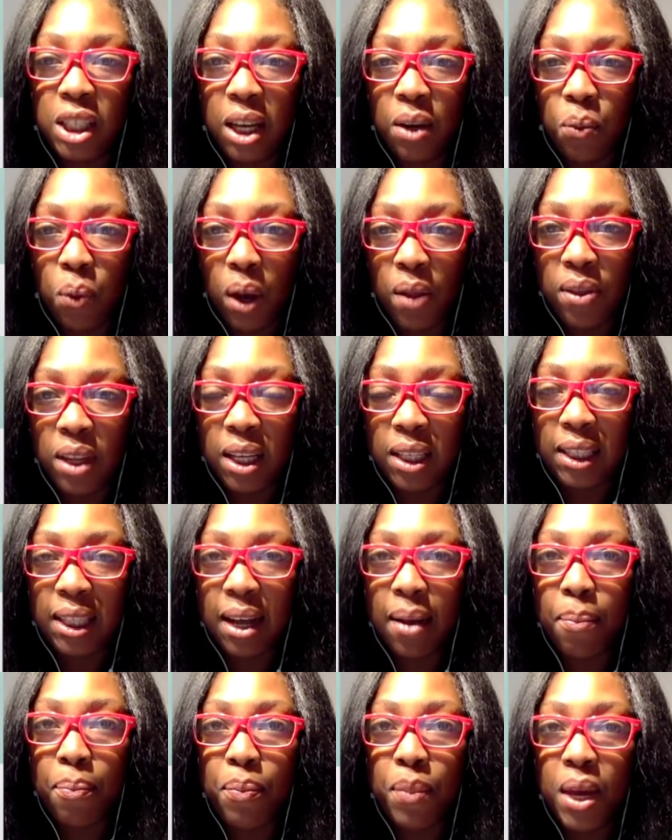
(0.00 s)
And what does
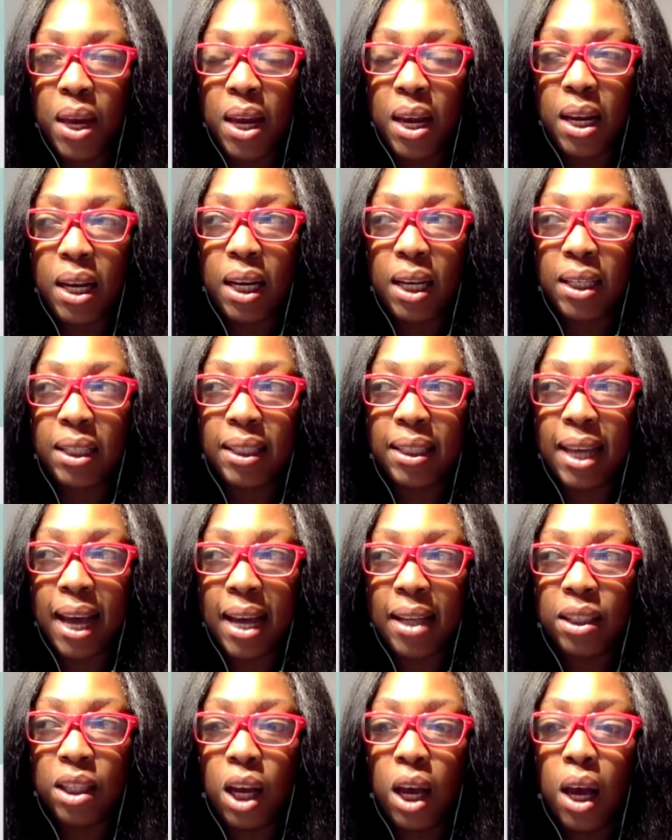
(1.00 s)
that mean is
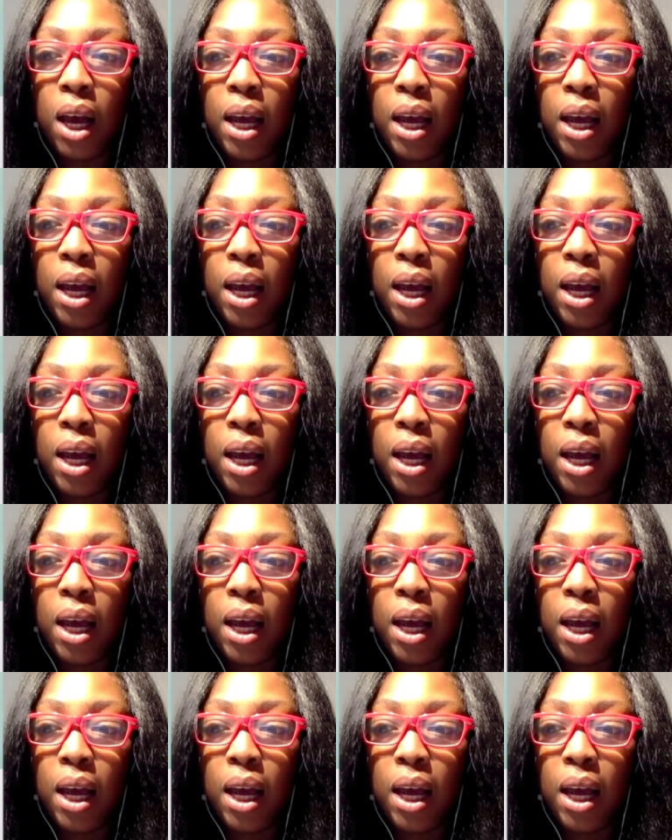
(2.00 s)
that